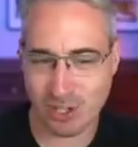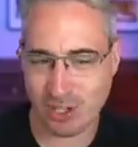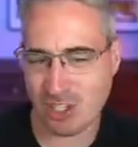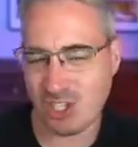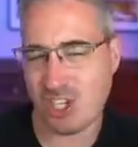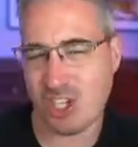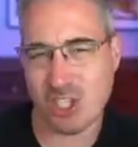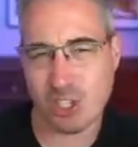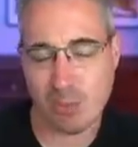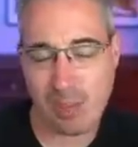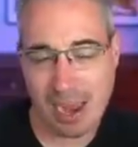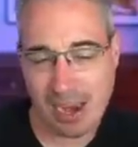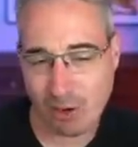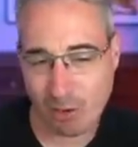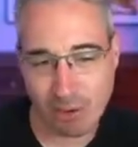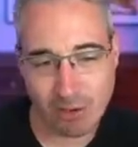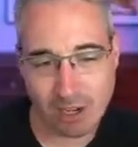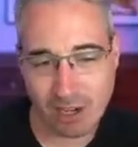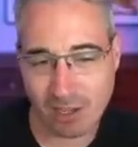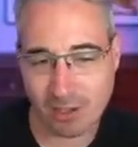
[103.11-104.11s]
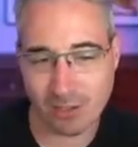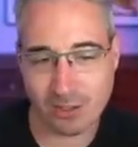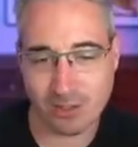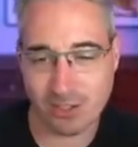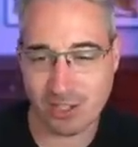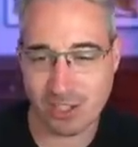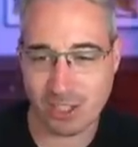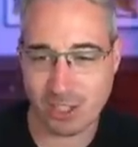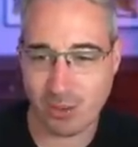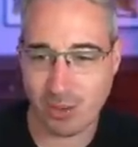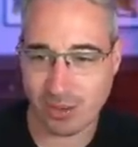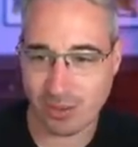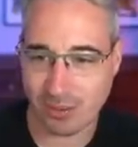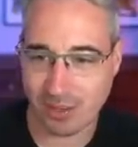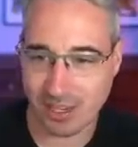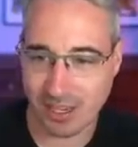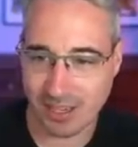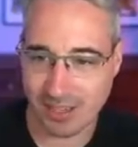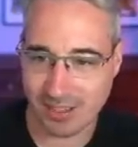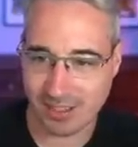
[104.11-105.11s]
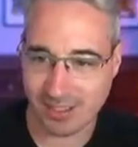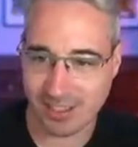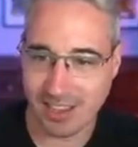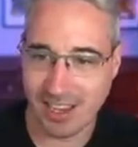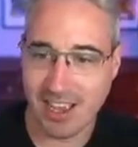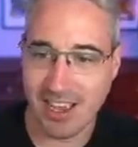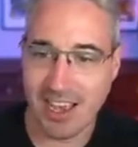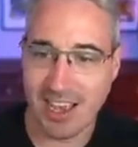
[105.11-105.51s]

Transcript: You could change background colors, you could do other things,